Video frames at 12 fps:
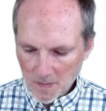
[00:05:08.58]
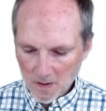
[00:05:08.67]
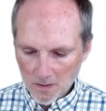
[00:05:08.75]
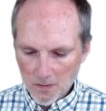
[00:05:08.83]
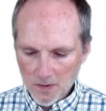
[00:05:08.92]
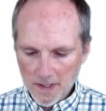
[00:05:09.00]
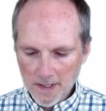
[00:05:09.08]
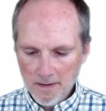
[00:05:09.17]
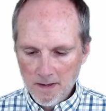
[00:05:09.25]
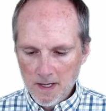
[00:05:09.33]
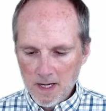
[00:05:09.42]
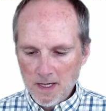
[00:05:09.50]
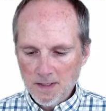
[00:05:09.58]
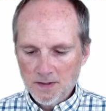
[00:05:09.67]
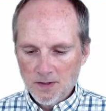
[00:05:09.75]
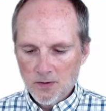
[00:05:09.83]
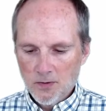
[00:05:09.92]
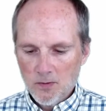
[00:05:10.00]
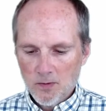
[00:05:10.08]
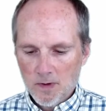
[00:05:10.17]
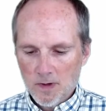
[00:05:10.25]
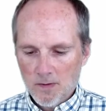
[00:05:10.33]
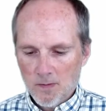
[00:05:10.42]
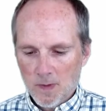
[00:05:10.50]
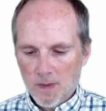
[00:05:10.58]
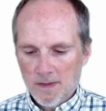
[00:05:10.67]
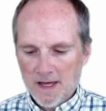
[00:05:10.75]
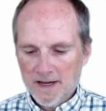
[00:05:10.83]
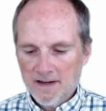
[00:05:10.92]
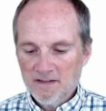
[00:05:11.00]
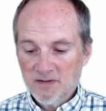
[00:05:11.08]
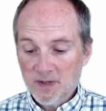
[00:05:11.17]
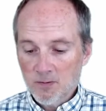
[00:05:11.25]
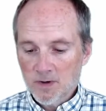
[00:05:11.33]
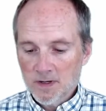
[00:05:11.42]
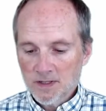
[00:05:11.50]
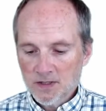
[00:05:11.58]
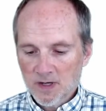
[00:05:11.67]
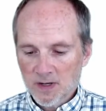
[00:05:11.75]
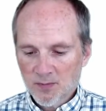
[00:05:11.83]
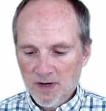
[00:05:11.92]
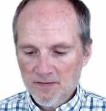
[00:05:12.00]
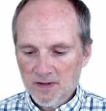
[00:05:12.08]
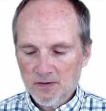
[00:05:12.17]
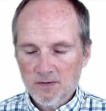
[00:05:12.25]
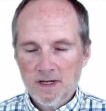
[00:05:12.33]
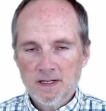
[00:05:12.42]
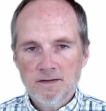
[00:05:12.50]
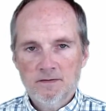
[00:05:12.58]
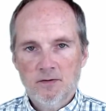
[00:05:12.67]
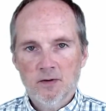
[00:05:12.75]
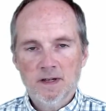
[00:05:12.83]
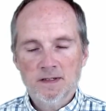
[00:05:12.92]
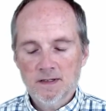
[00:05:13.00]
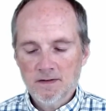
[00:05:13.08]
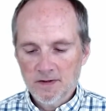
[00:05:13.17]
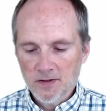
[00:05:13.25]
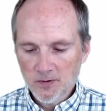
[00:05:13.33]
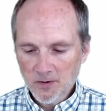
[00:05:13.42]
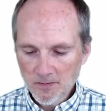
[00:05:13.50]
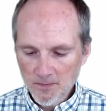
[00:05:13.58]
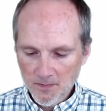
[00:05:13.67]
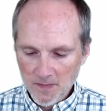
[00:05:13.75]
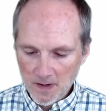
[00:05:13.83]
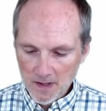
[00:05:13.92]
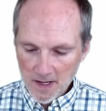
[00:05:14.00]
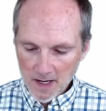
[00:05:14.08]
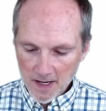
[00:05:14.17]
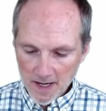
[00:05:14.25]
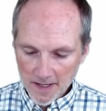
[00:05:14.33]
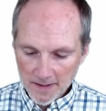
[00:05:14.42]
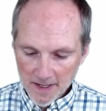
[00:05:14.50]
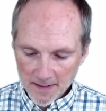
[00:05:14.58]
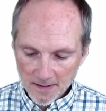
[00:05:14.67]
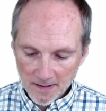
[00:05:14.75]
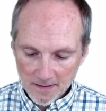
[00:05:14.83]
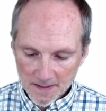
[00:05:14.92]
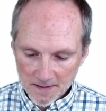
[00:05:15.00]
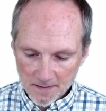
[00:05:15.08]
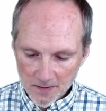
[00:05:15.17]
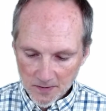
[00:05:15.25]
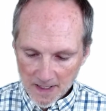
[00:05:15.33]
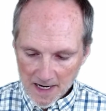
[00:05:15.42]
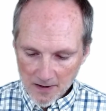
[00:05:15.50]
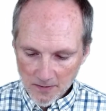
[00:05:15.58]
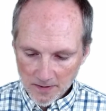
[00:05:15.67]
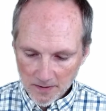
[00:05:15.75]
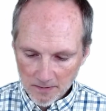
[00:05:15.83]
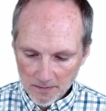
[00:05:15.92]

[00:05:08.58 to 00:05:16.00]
Okay, so that gives me one strict preference relation for each individual. I can actually list those out.